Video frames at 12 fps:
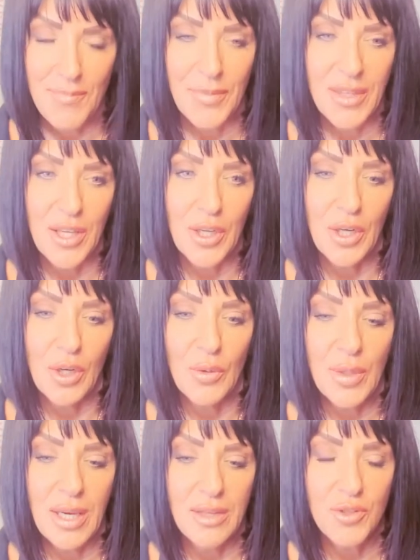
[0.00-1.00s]
You know,
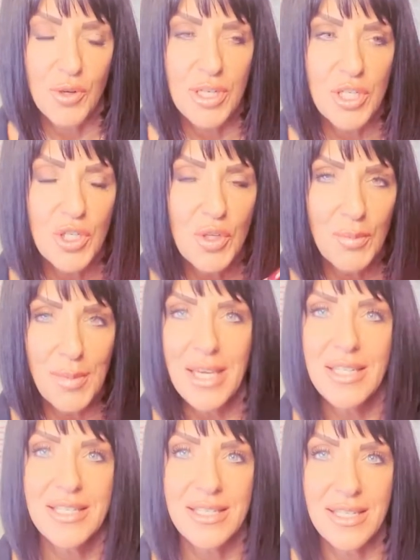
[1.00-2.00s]
traditional
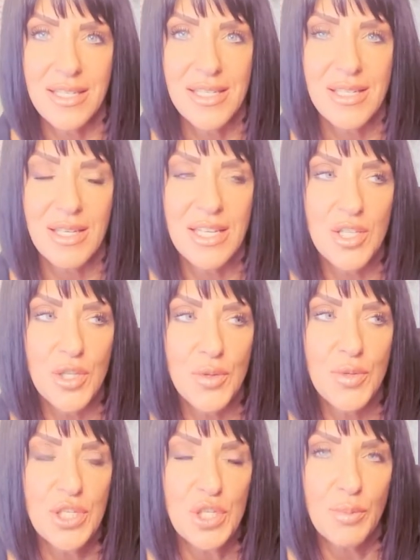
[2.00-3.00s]
medicine is is
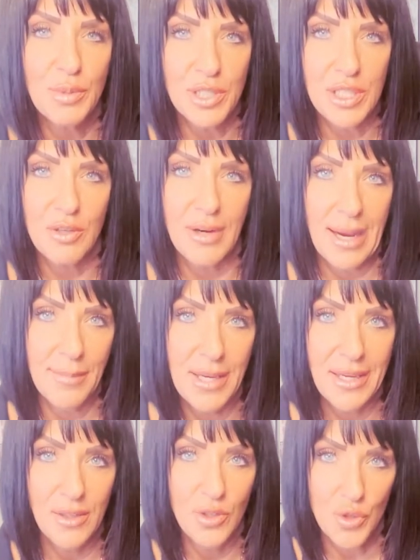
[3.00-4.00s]
used to
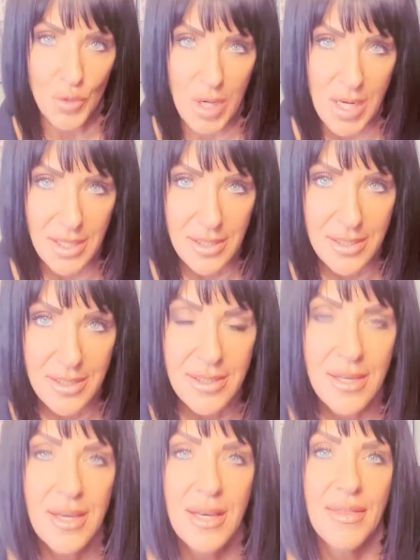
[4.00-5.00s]
prescribing drugs.
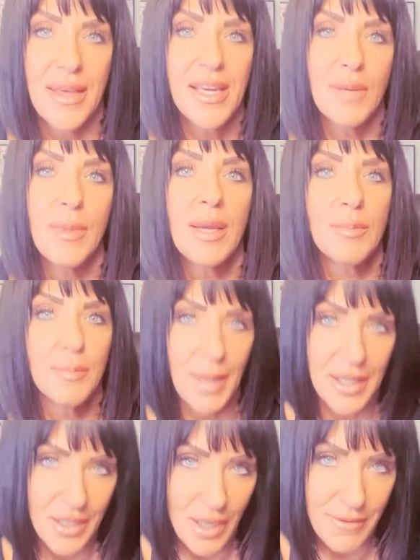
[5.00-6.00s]
They can make
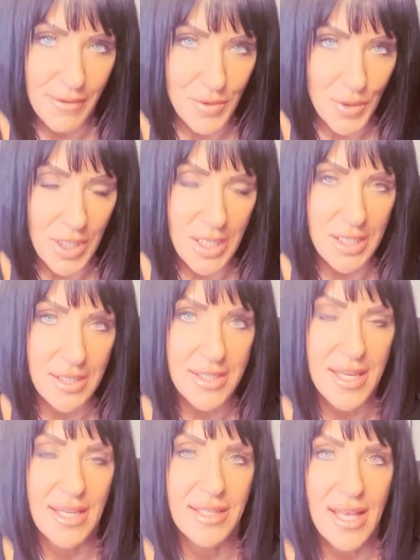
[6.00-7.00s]
money off of drugs,
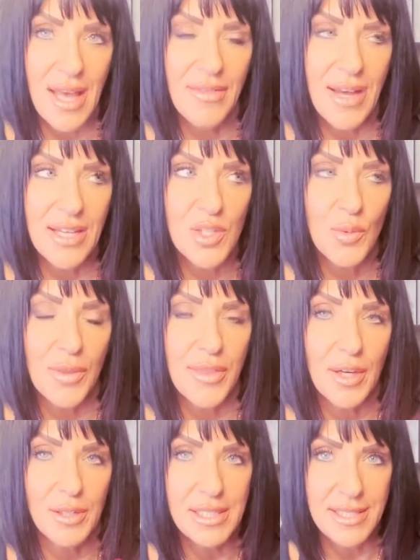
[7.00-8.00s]
and and that's what
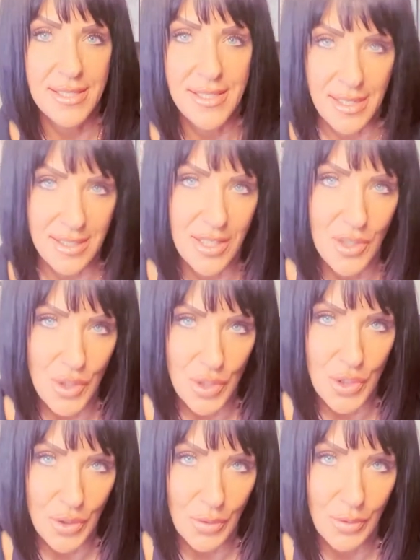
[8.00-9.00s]
they're incented to
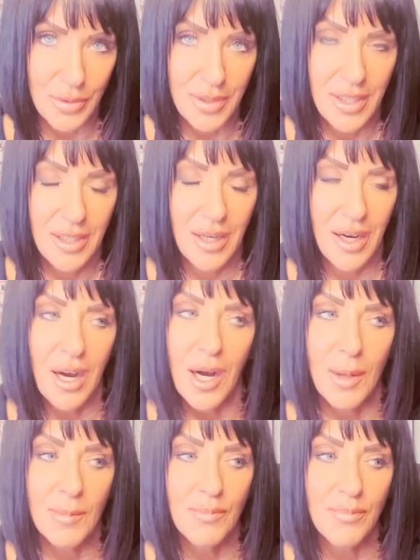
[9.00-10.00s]
do.
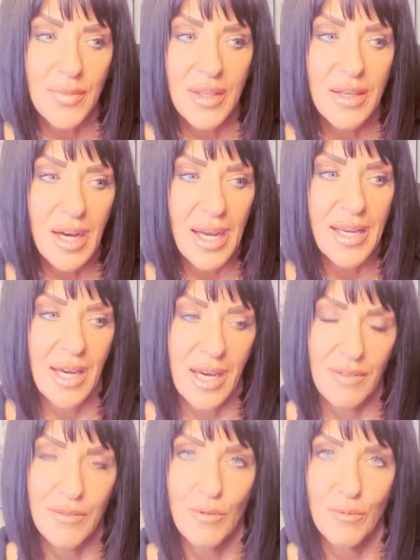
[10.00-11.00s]
Um, I
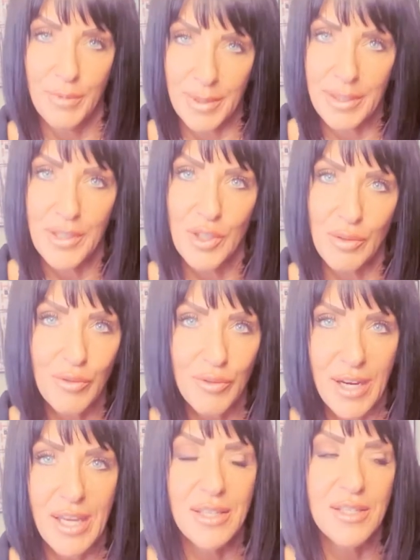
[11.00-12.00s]
have a really good
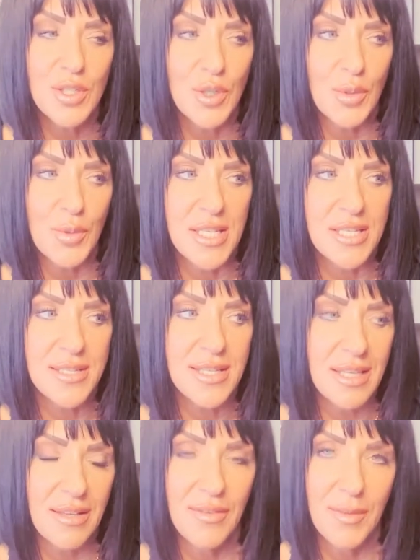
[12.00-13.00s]
friend who is
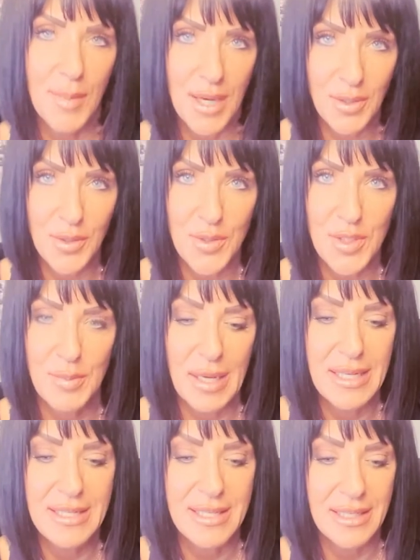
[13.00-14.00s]
in the medical
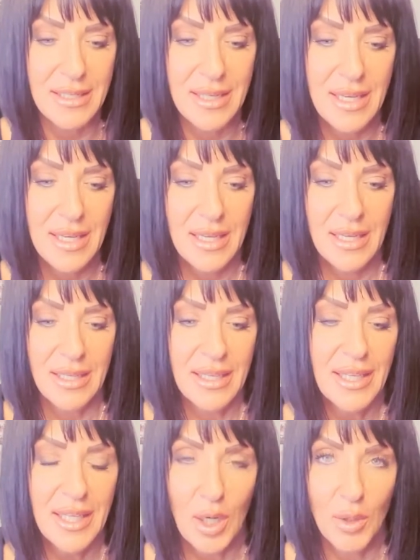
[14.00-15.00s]
space and
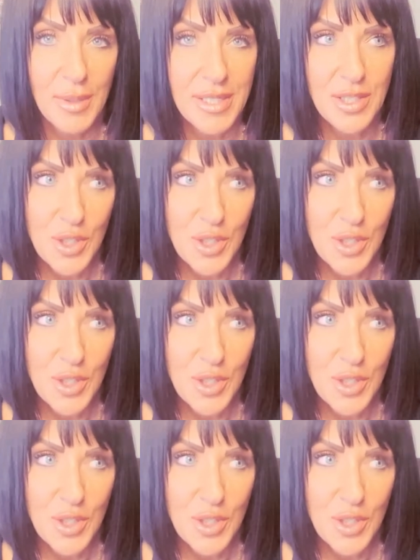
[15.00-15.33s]
he always